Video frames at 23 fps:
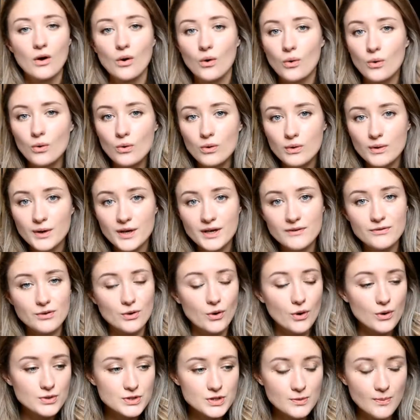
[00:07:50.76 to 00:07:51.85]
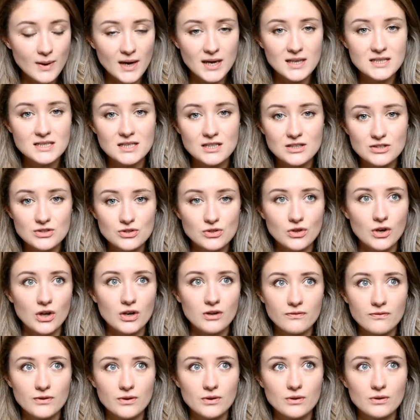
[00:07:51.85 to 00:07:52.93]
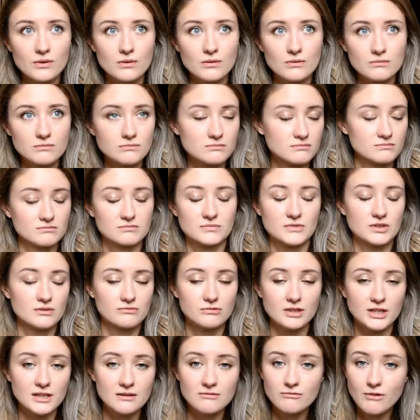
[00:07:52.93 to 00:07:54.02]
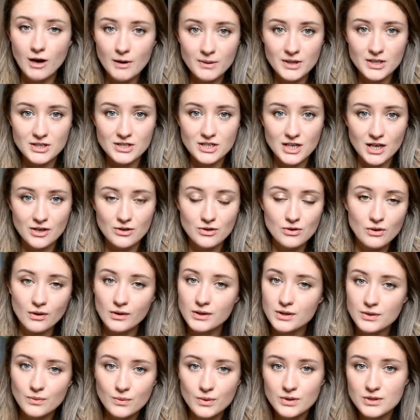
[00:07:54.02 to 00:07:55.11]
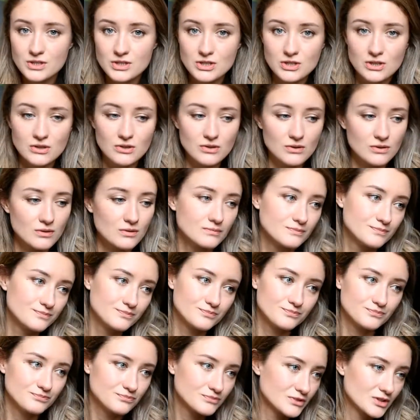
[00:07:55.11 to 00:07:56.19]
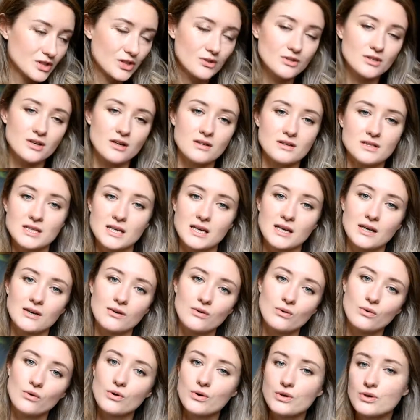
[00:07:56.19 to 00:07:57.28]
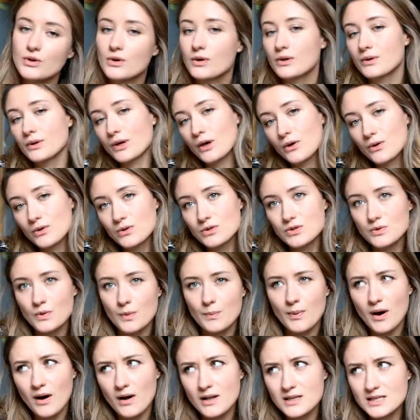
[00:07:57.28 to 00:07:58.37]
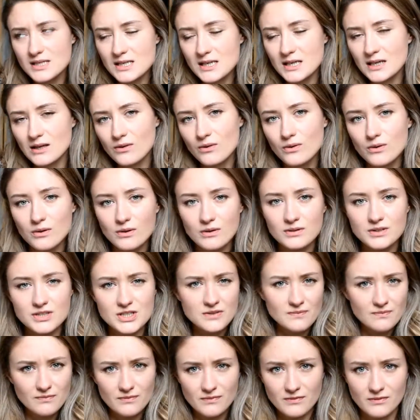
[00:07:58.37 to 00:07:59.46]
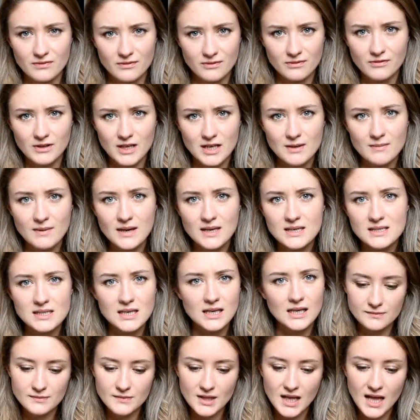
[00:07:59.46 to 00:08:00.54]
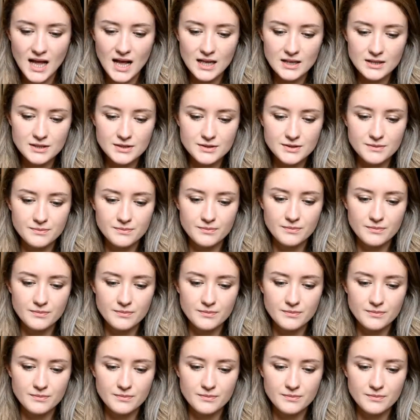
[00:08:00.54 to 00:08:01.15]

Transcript: or if you're constipated, you're going to feel really rubbish and you're not going to want to go dancing, or you're not going to go to a party, or just feel amazing. And